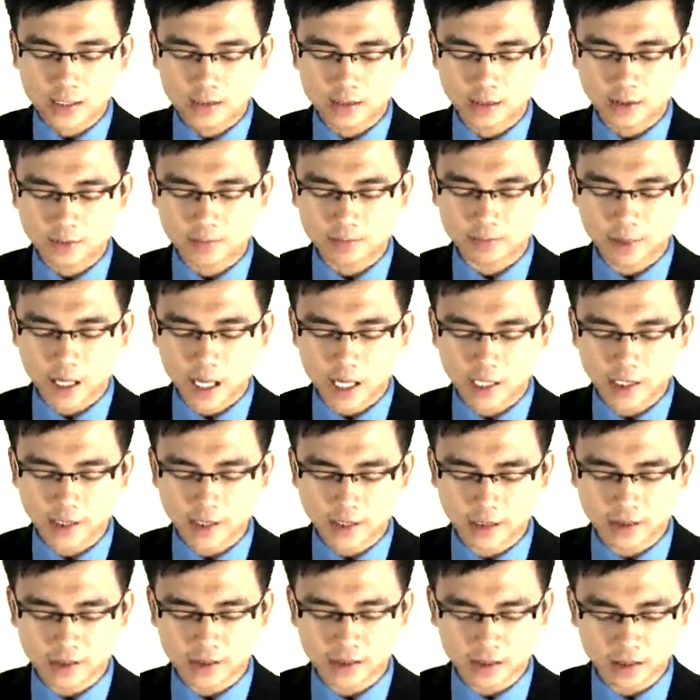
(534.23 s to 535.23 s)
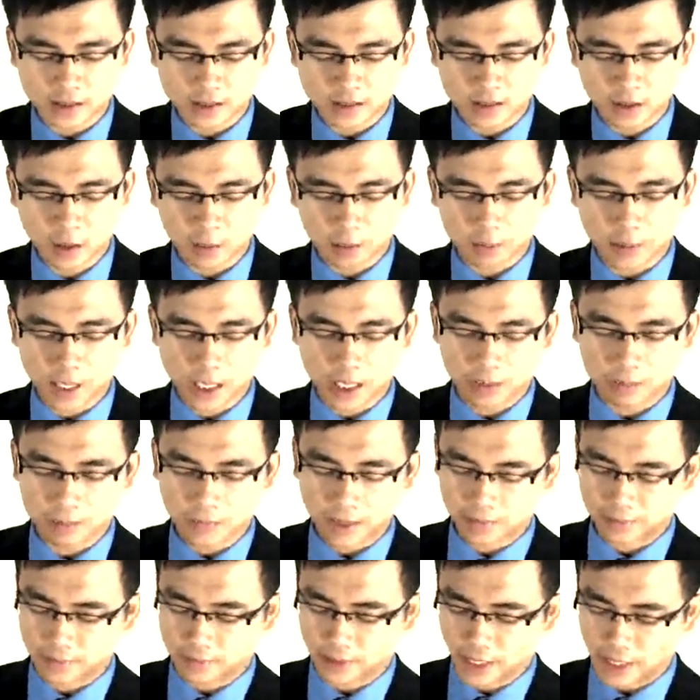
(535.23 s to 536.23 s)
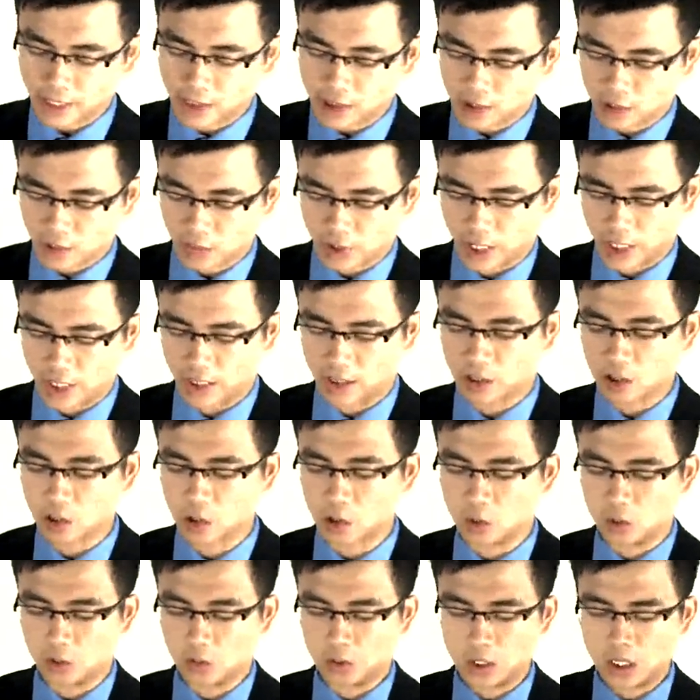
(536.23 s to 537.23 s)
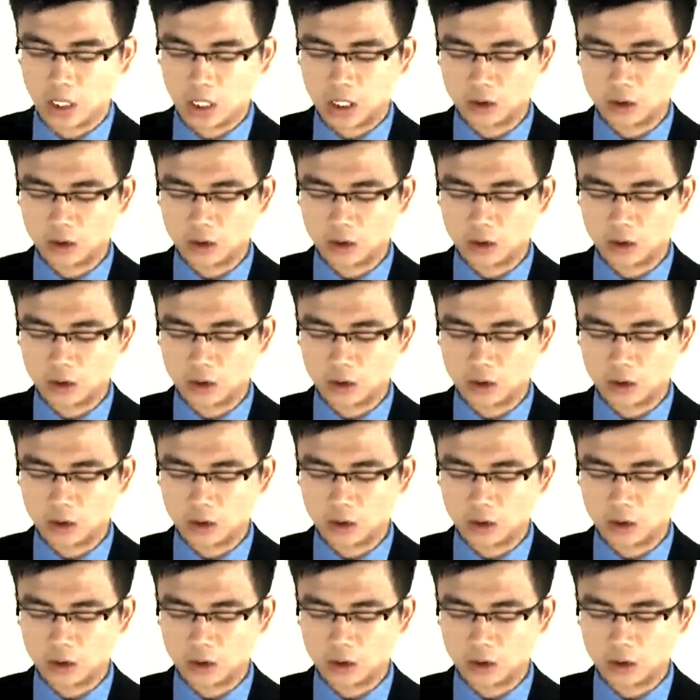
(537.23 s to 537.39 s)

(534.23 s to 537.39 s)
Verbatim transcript: despite it's not being mandatory in law.